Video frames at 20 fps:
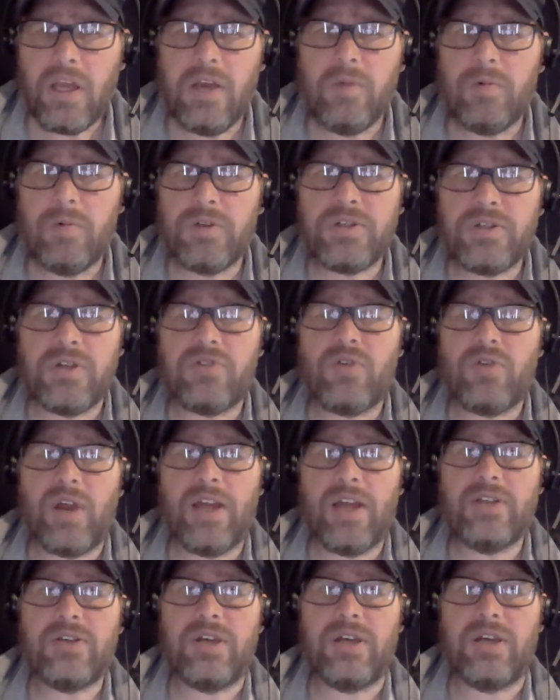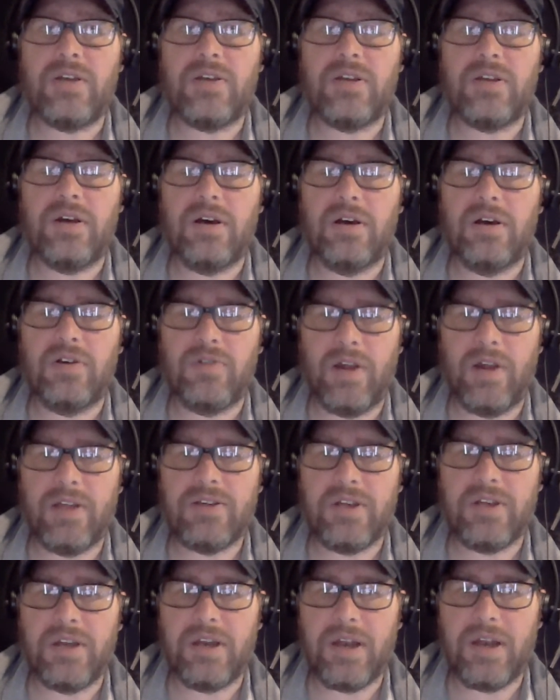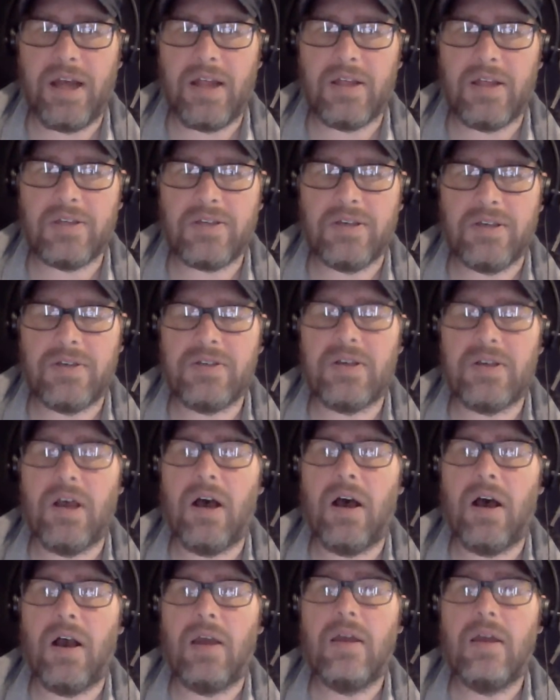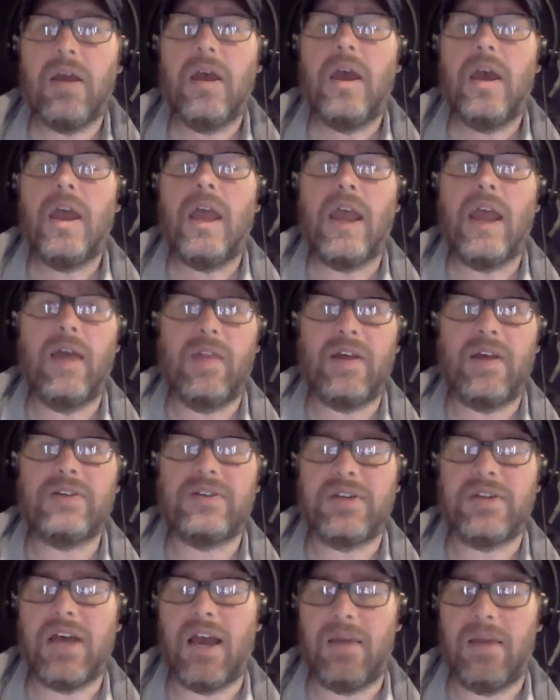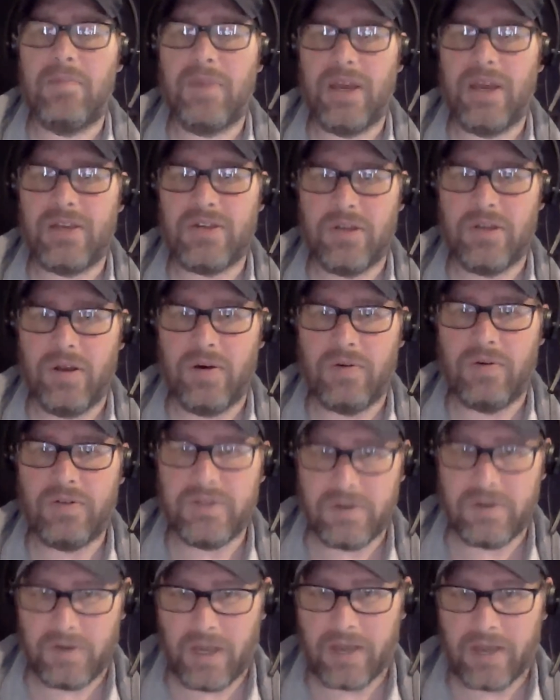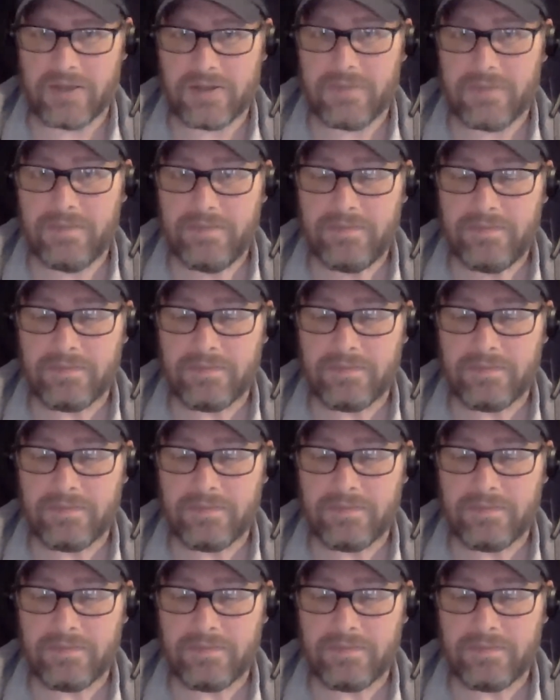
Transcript: It was the transient analysis, and that's a time-based load. So yes.